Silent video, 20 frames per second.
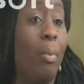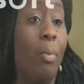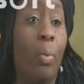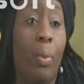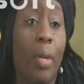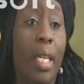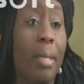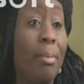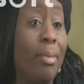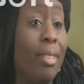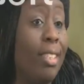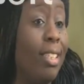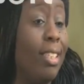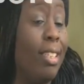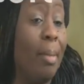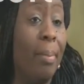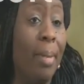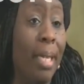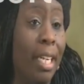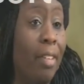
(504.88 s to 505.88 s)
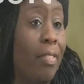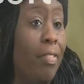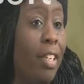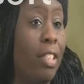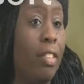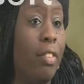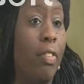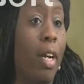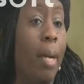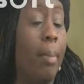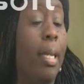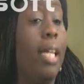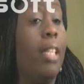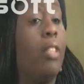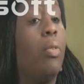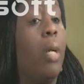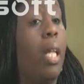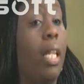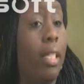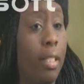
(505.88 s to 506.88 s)
reaps the benefits from it
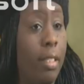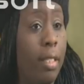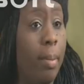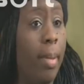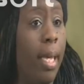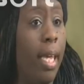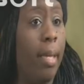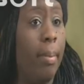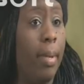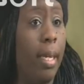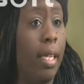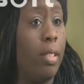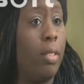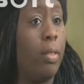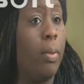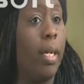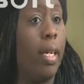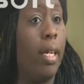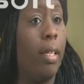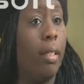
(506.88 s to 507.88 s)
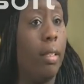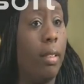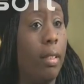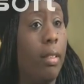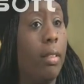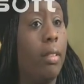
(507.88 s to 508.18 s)
as well as the baby as well.